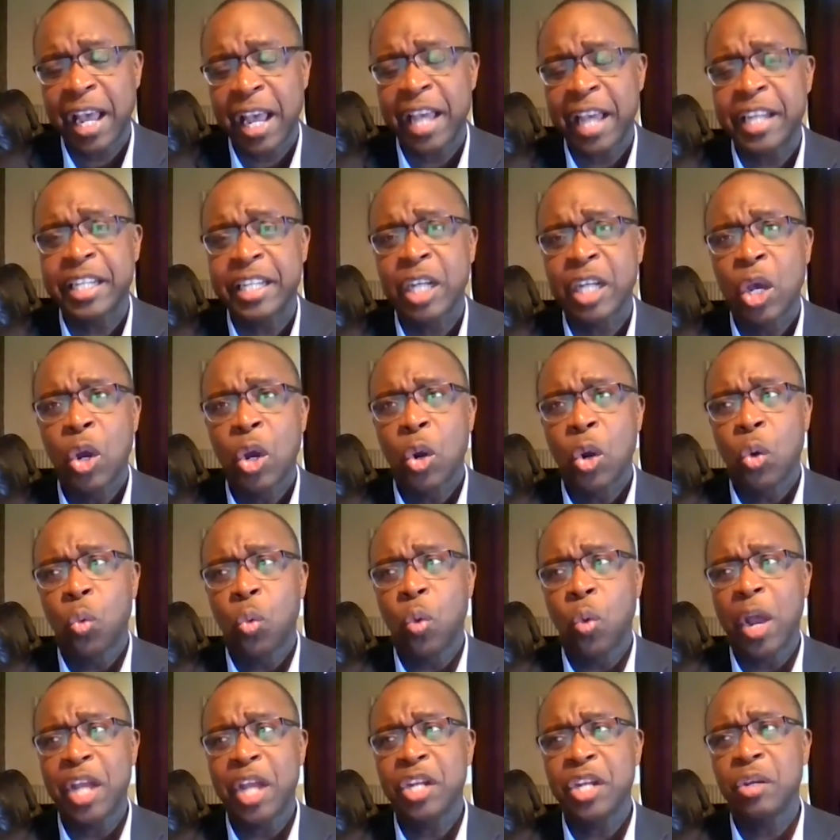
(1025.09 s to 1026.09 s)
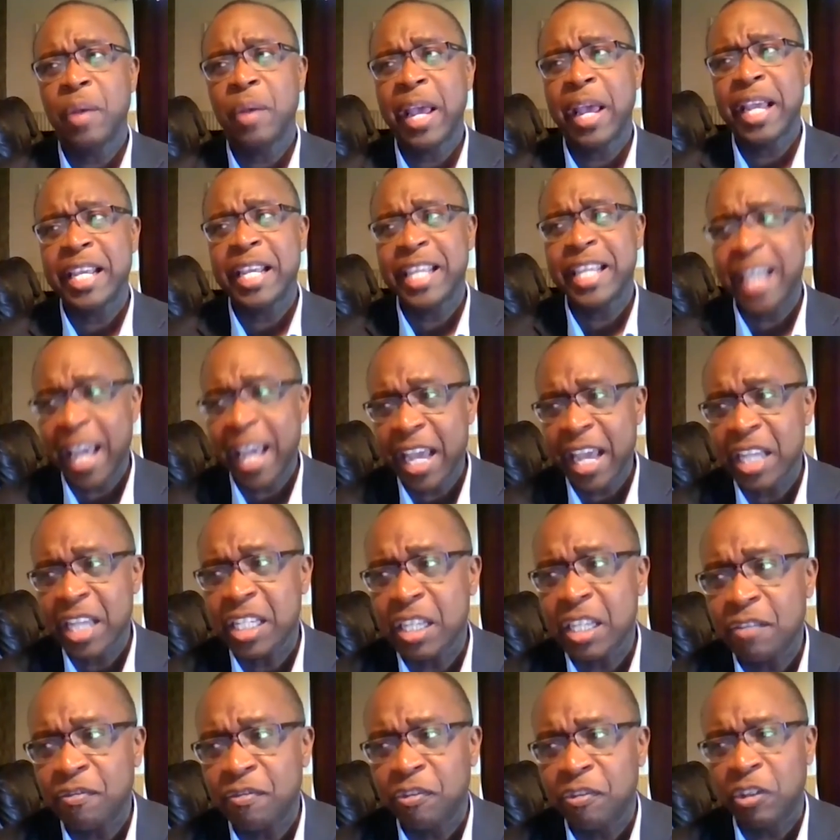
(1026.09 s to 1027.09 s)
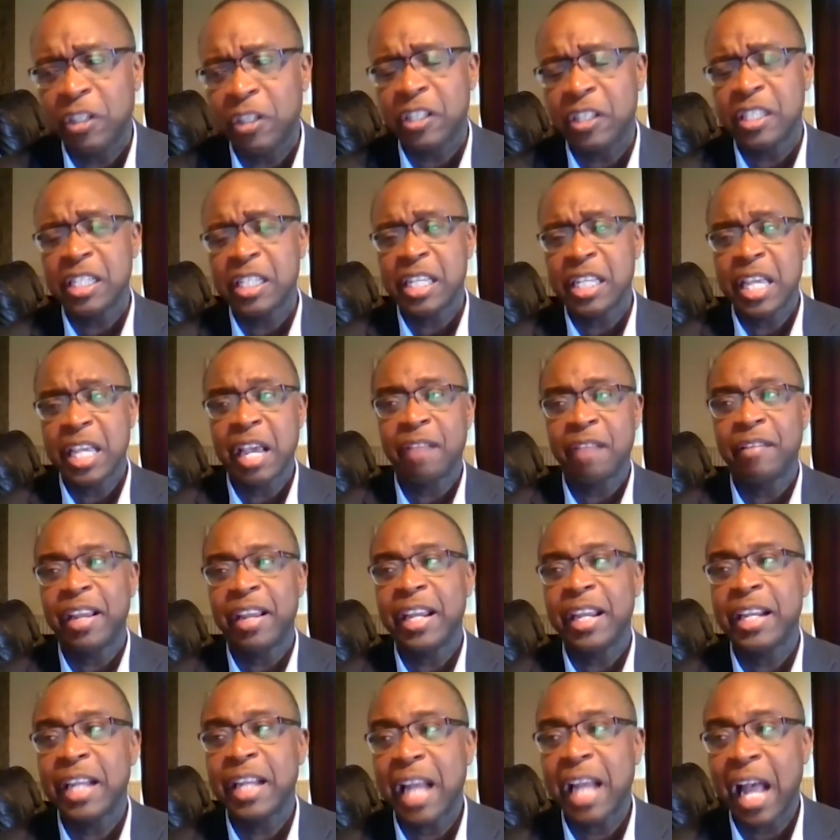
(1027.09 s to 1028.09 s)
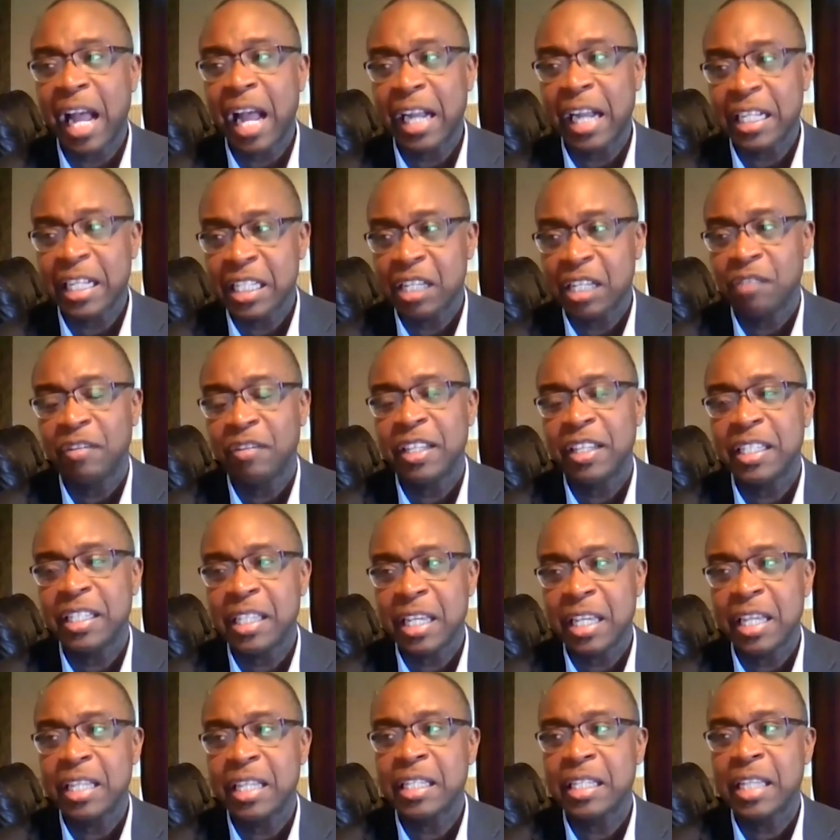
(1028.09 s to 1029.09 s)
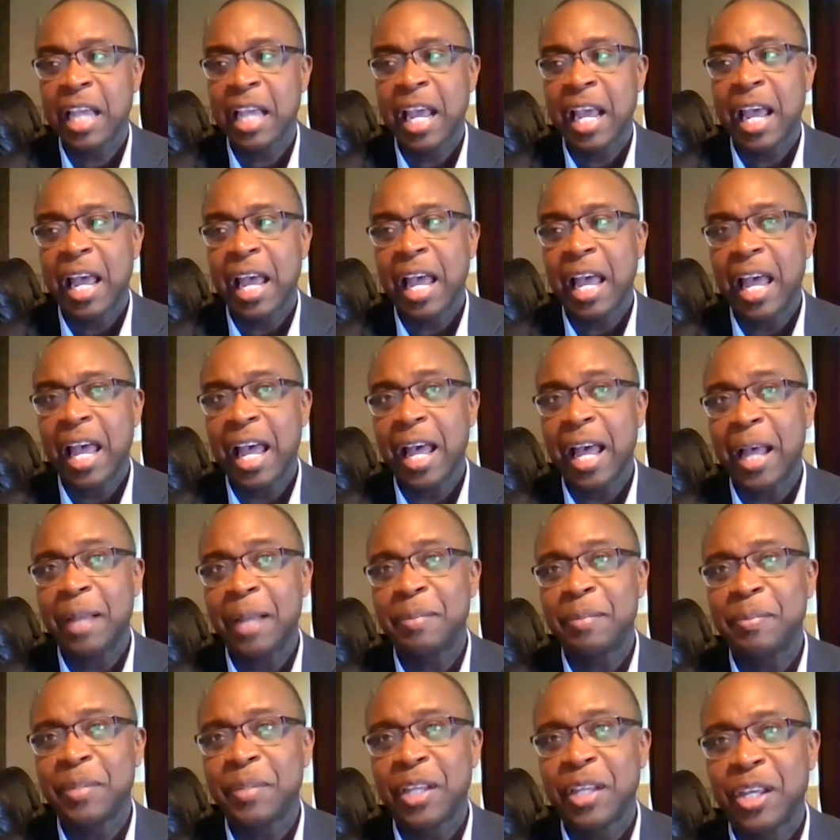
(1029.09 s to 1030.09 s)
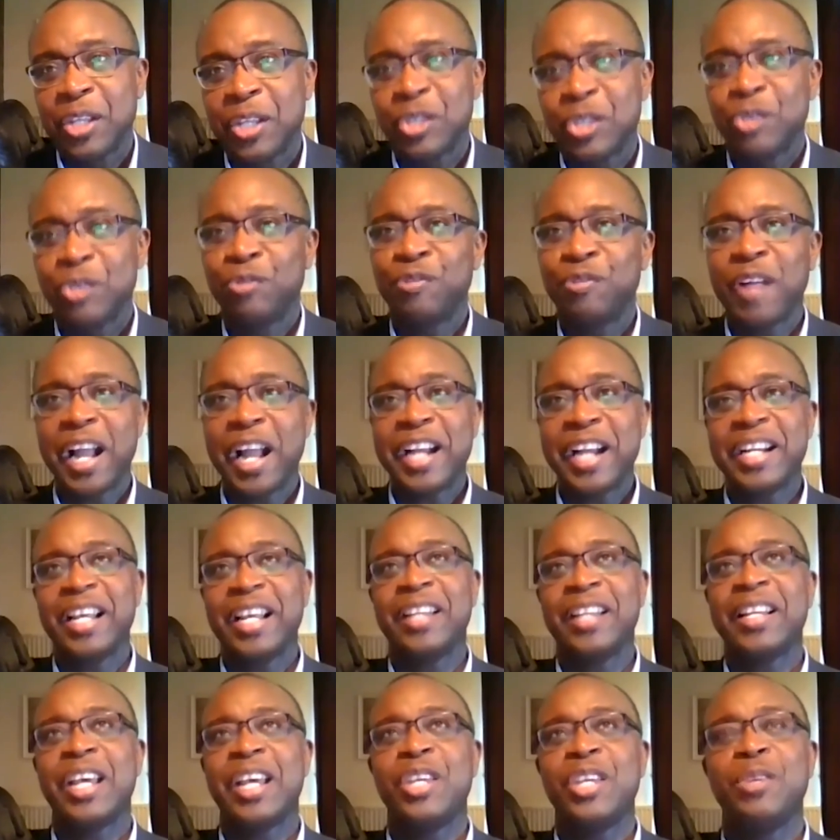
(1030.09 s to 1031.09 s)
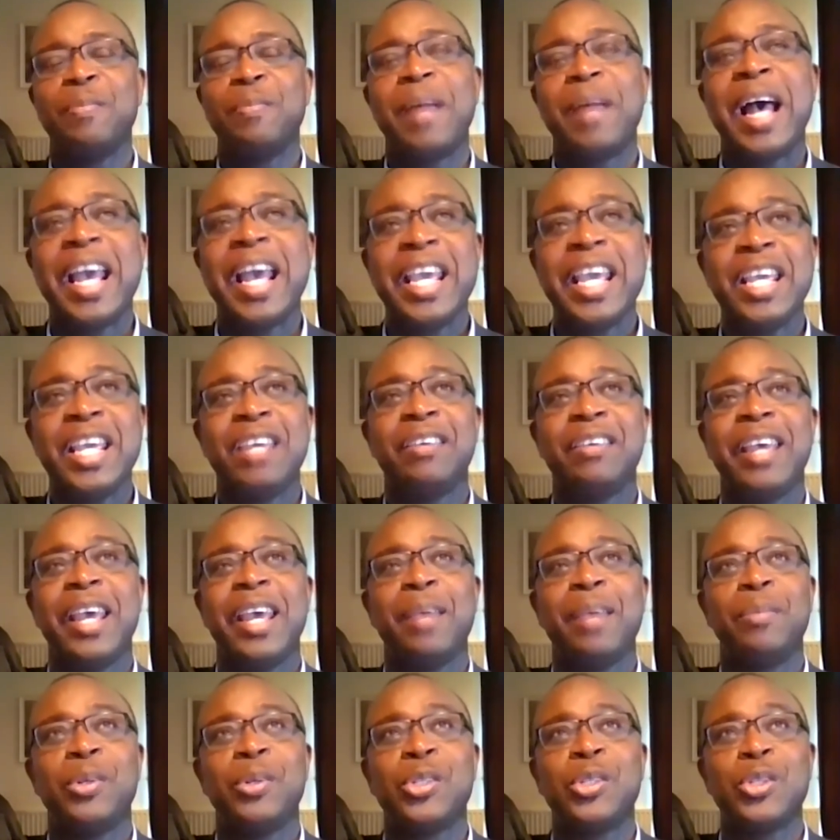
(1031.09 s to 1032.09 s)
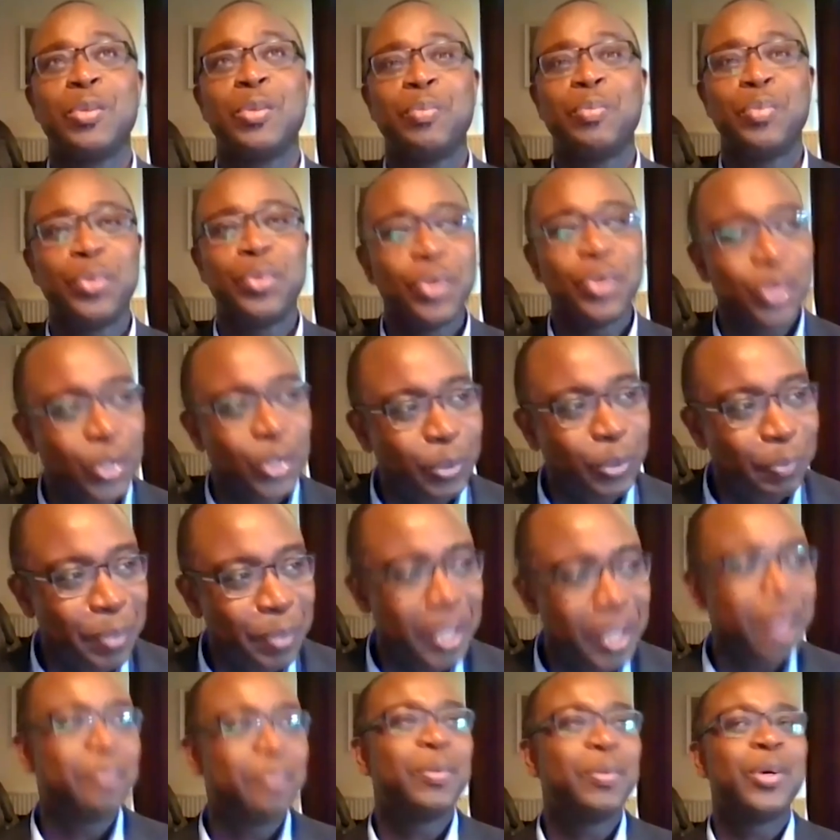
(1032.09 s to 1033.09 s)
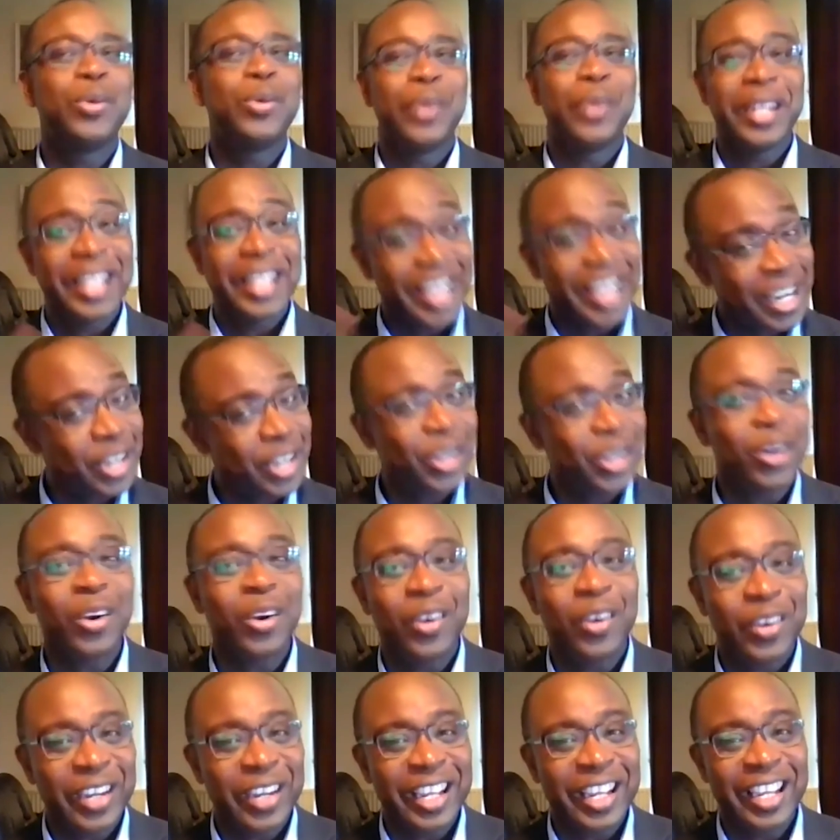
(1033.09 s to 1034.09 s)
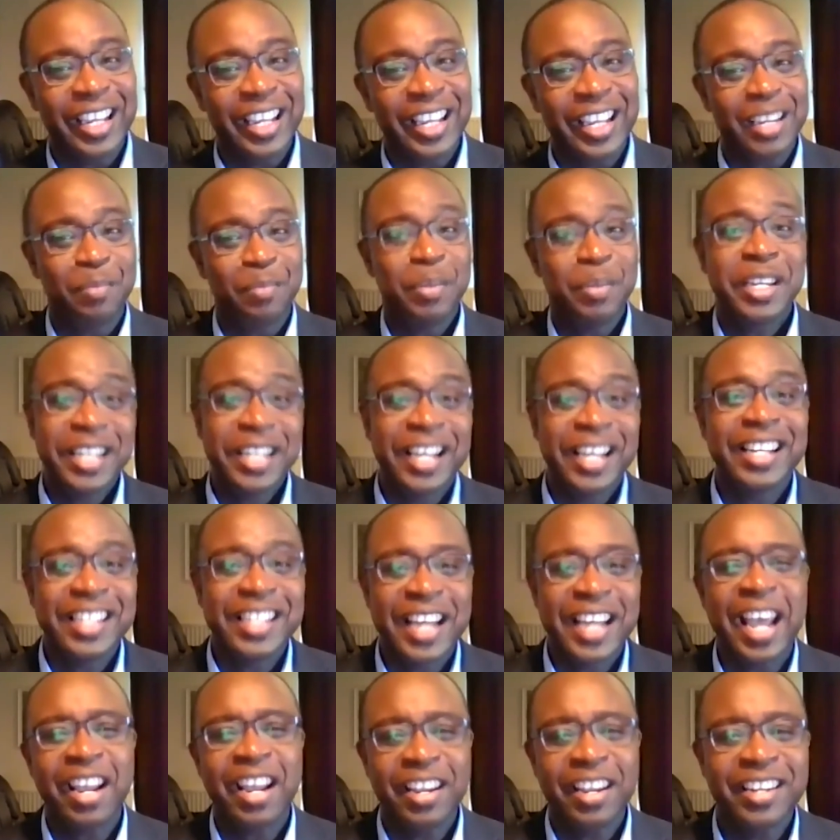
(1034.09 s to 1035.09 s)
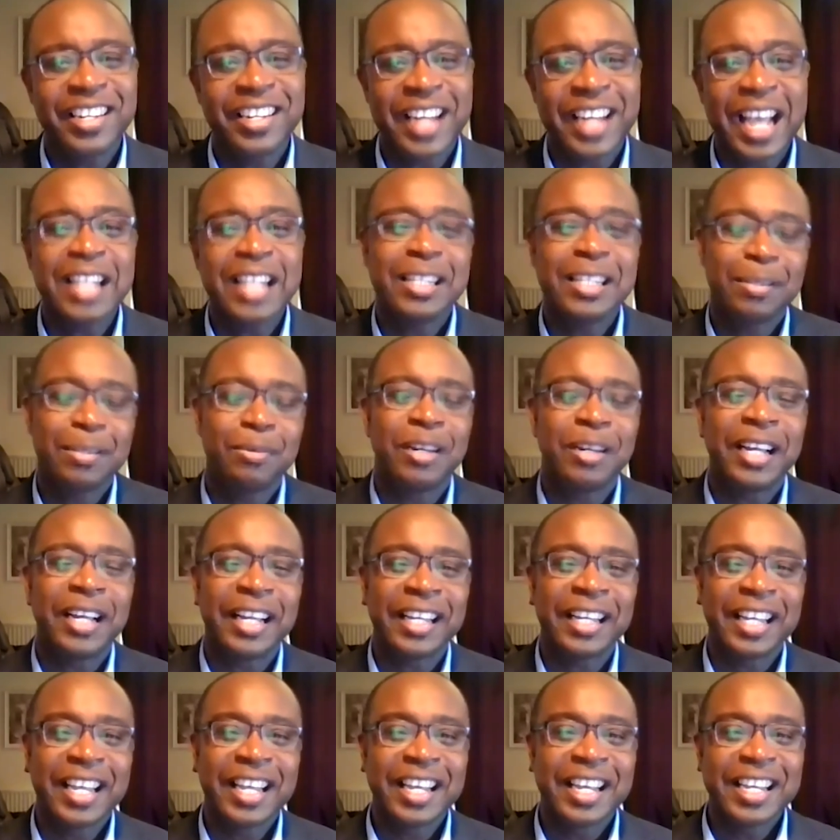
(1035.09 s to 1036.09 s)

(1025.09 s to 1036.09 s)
And when you engage in volunteering activities, you find out that you might be able to pull people within your immediate network